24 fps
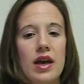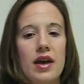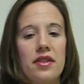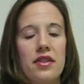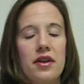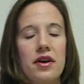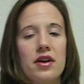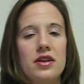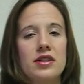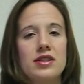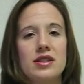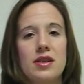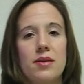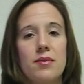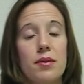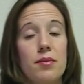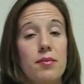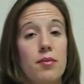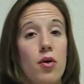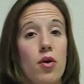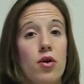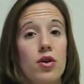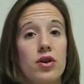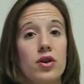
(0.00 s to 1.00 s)
There are some
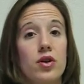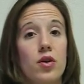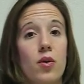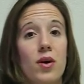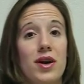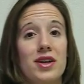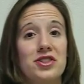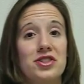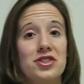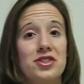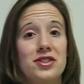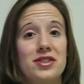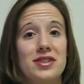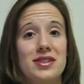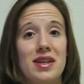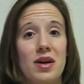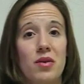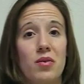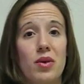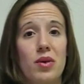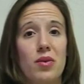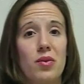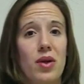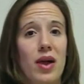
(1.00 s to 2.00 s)
important questions
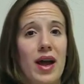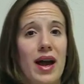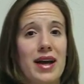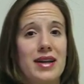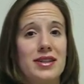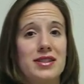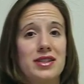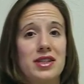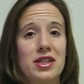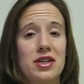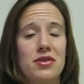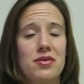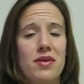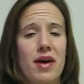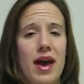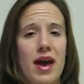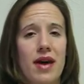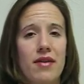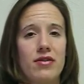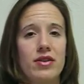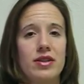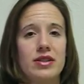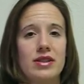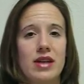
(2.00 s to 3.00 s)
that we will ask you
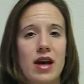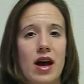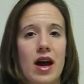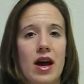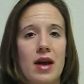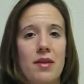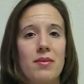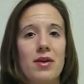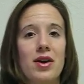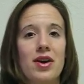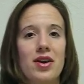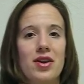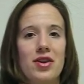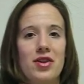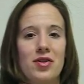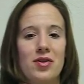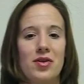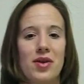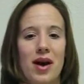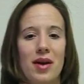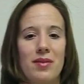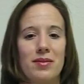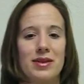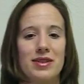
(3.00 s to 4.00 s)
every time you
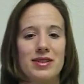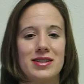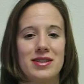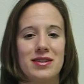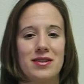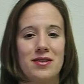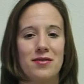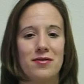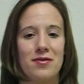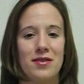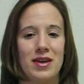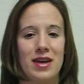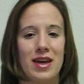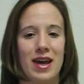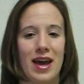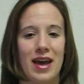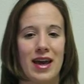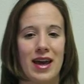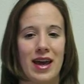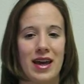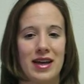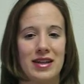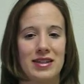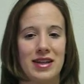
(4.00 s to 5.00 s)
come into the
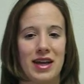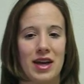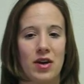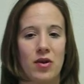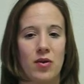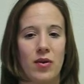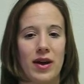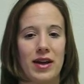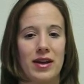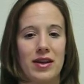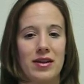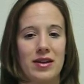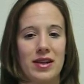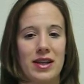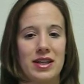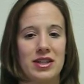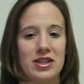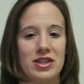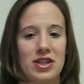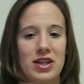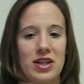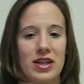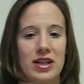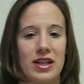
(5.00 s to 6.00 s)
VA
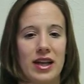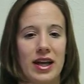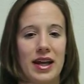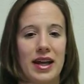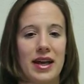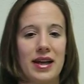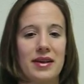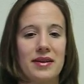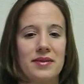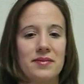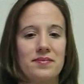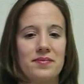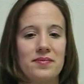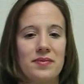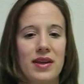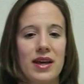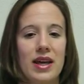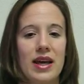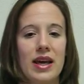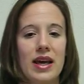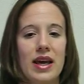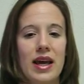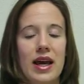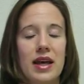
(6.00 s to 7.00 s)
anticoagulation clinic.
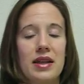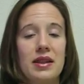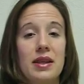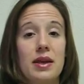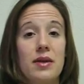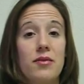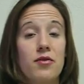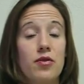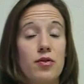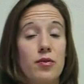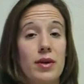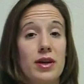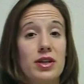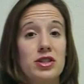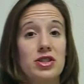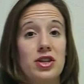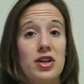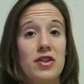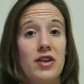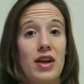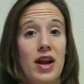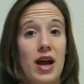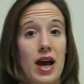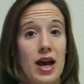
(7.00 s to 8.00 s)
And the
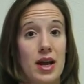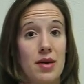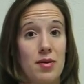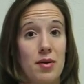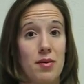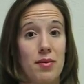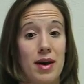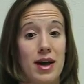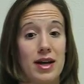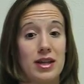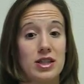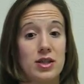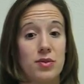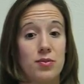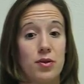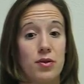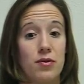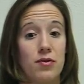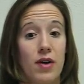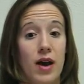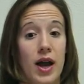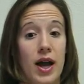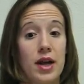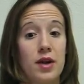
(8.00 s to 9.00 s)
information that I am about to
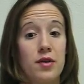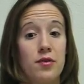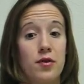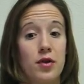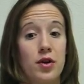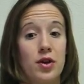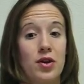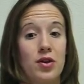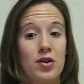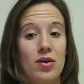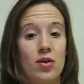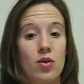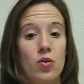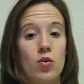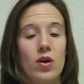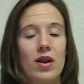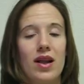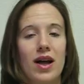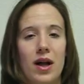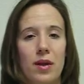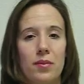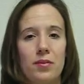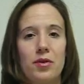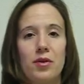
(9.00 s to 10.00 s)
provide for you will
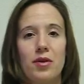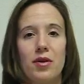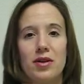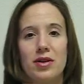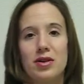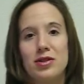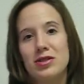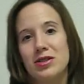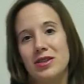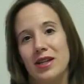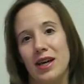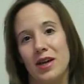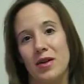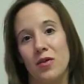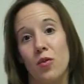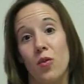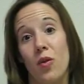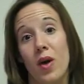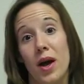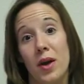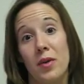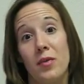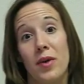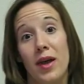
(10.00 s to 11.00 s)
help you understand
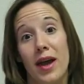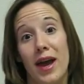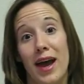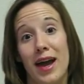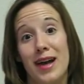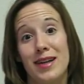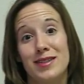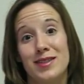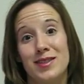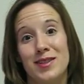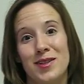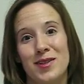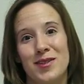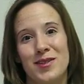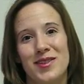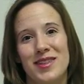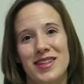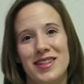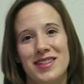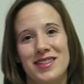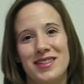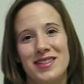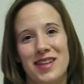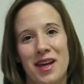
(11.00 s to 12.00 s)
why we ask you
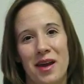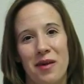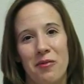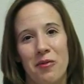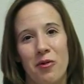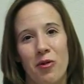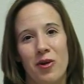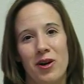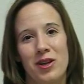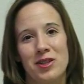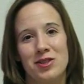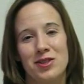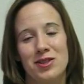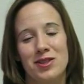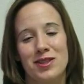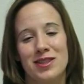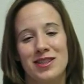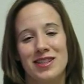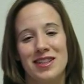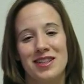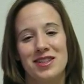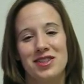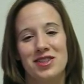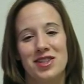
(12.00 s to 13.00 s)
these same
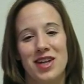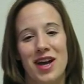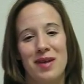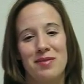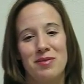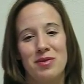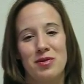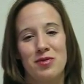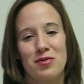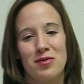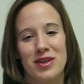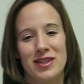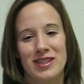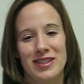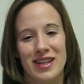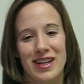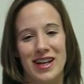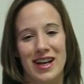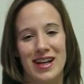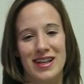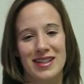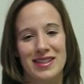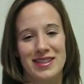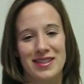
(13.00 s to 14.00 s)
questions each time you visit
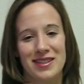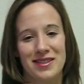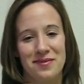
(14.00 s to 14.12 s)
us.